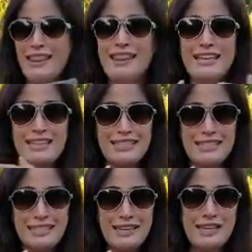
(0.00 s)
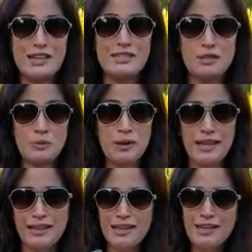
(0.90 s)
this as the
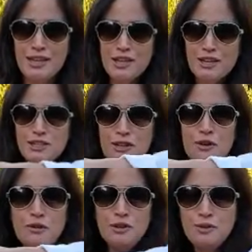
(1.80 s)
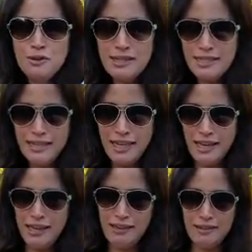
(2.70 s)
width. So you can
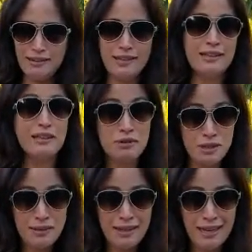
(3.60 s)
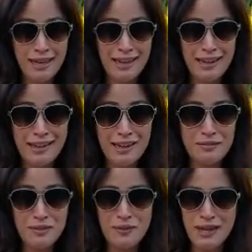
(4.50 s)
see, let me do that again now that
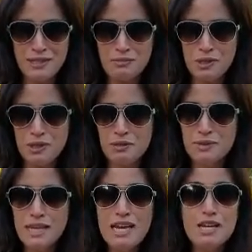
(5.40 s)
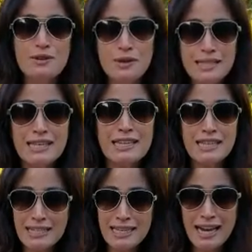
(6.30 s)
I've defined some terms. You can see
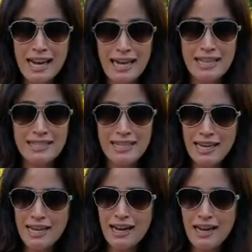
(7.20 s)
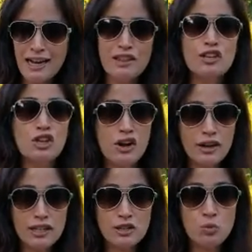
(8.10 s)
this has the
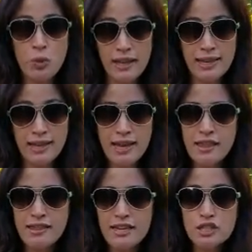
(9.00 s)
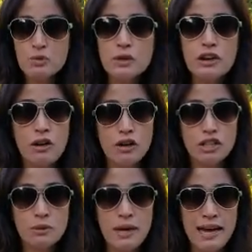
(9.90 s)
longest width. This one
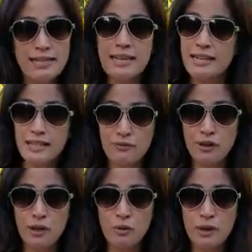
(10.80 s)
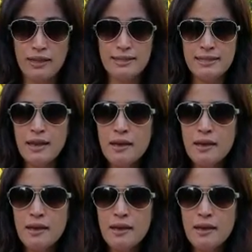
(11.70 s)
also has differing widths,